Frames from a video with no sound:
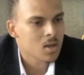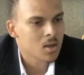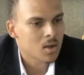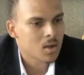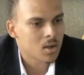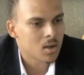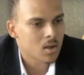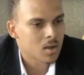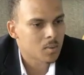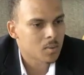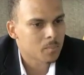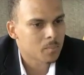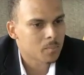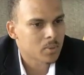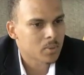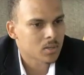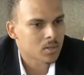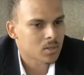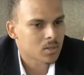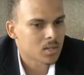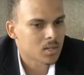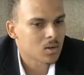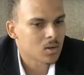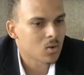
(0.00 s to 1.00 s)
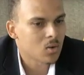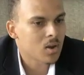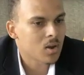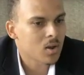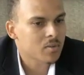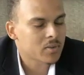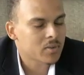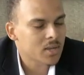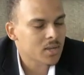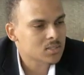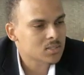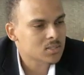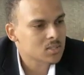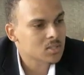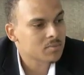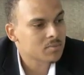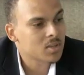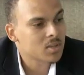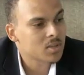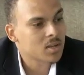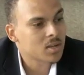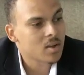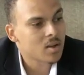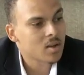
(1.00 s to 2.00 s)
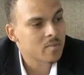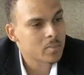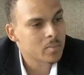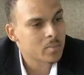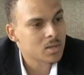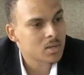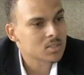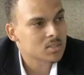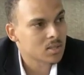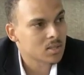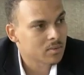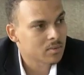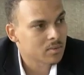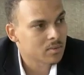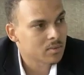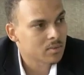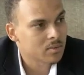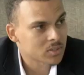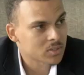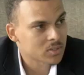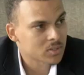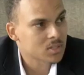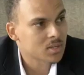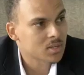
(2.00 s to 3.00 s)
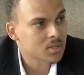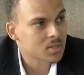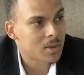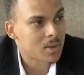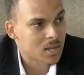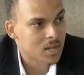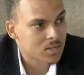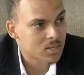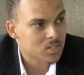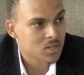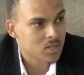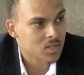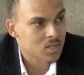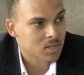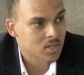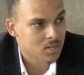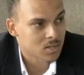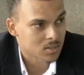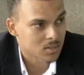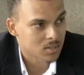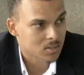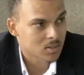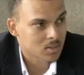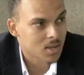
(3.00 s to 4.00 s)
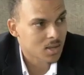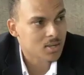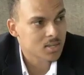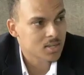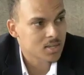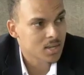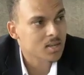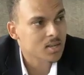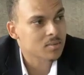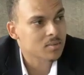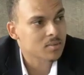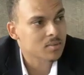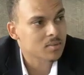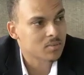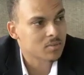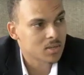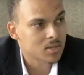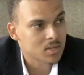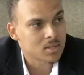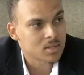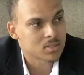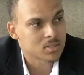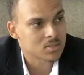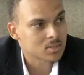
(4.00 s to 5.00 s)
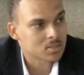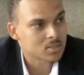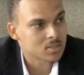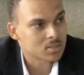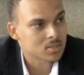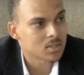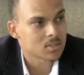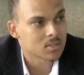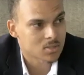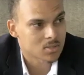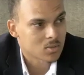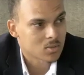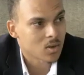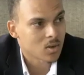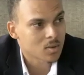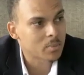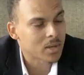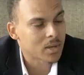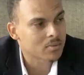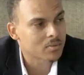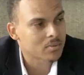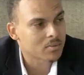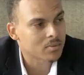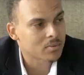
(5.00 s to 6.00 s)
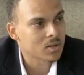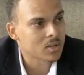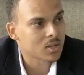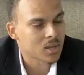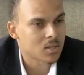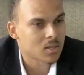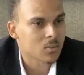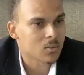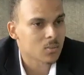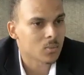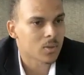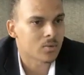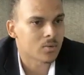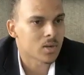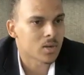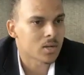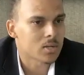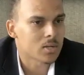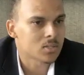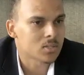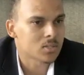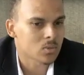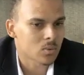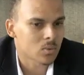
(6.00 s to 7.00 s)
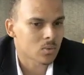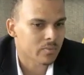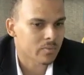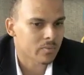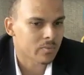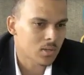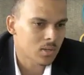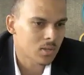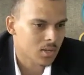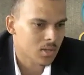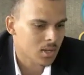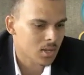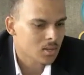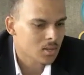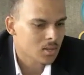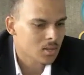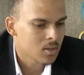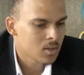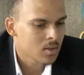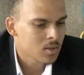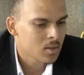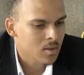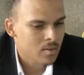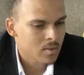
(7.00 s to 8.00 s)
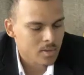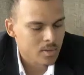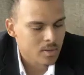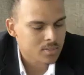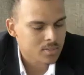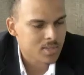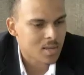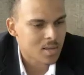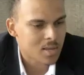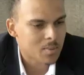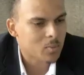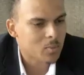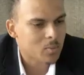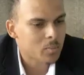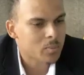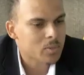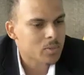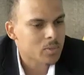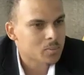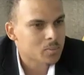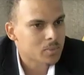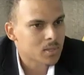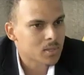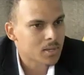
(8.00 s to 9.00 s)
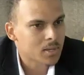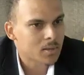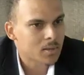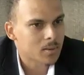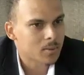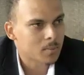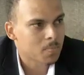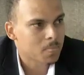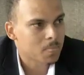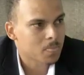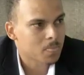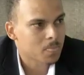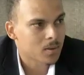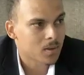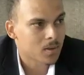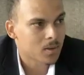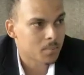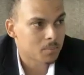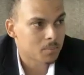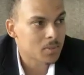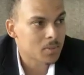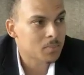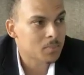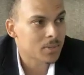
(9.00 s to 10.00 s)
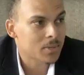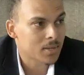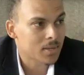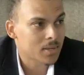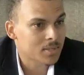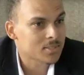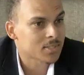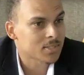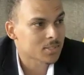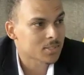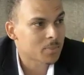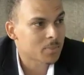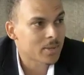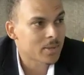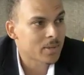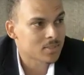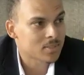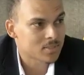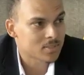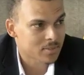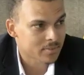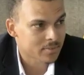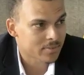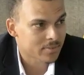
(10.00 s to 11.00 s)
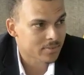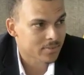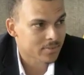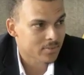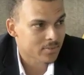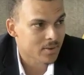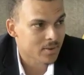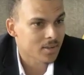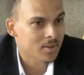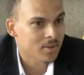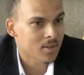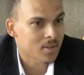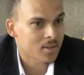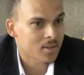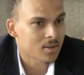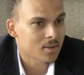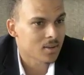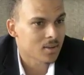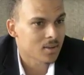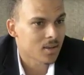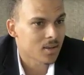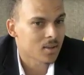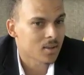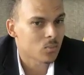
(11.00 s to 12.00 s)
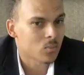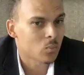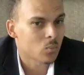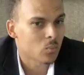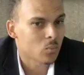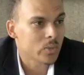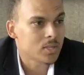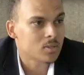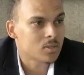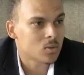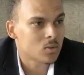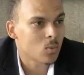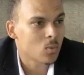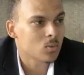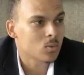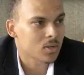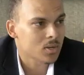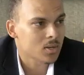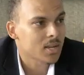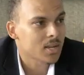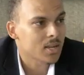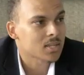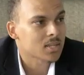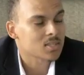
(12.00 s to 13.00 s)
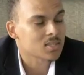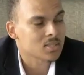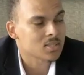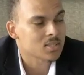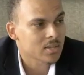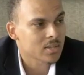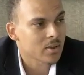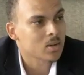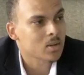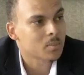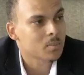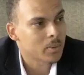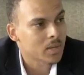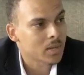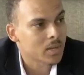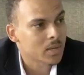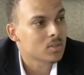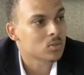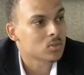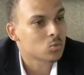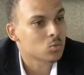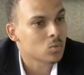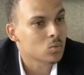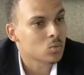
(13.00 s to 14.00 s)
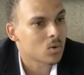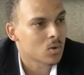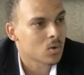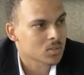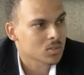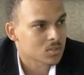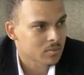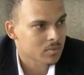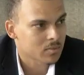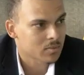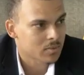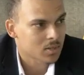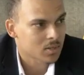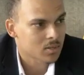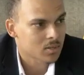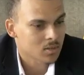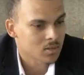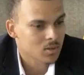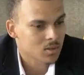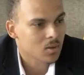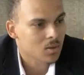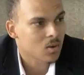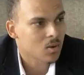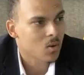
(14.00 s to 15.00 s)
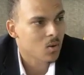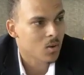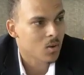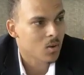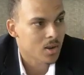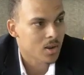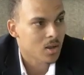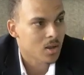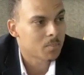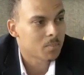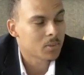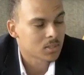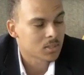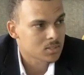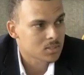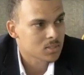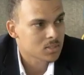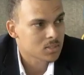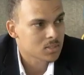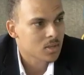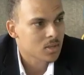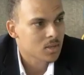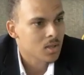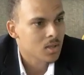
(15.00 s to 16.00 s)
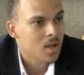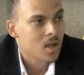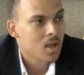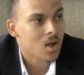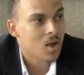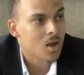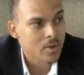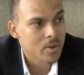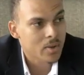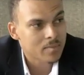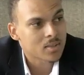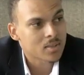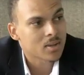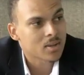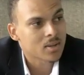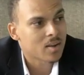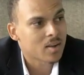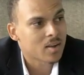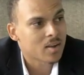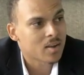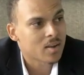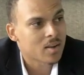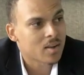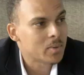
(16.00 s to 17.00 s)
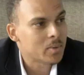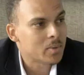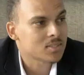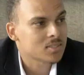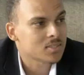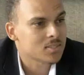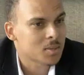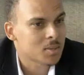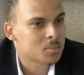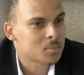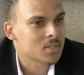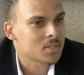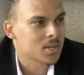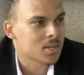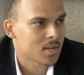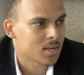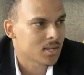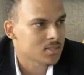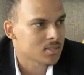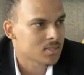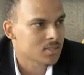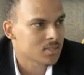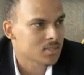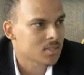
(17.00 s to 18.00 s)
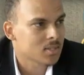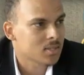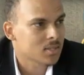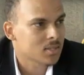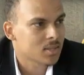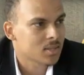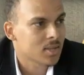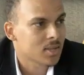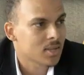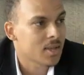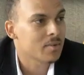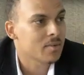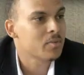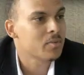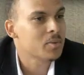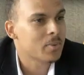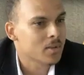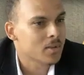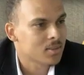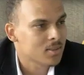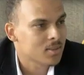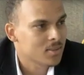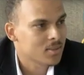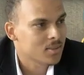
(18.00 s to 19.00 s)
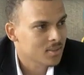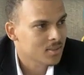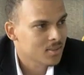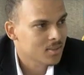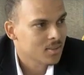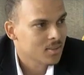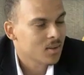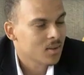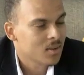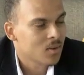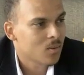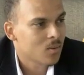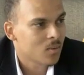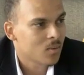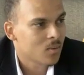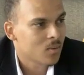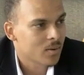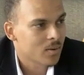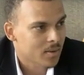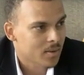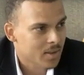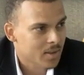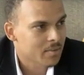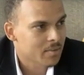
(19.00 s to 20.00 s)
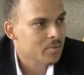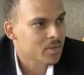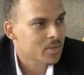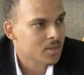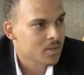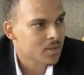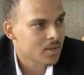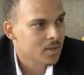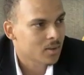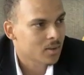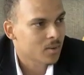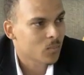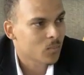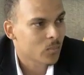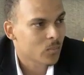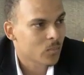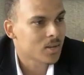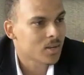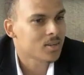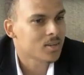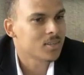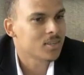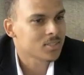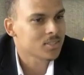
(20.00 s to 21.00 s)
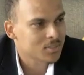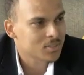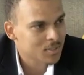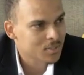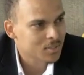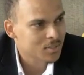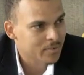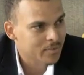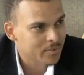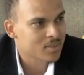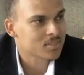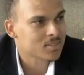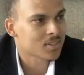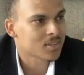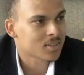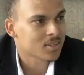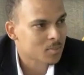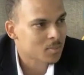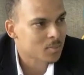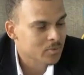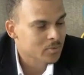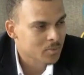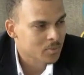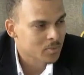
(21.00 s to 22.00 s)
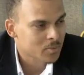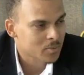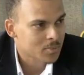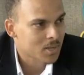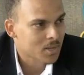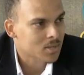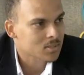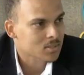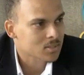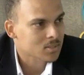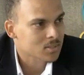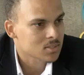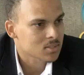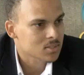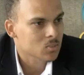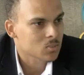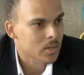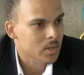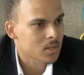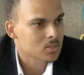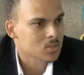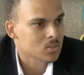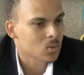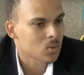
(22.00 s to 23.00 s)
But in a lot of cases, if the government is inefficiently managing it, at the end of the day, it's not benefiting anyone, right? So if we look at, for example, PPL, PPL is expensive, right? And we don't necessarily pay the true cost of it on our bills. However, the government has to subsidize it every month or every year with additional funds that comes from taxes as well.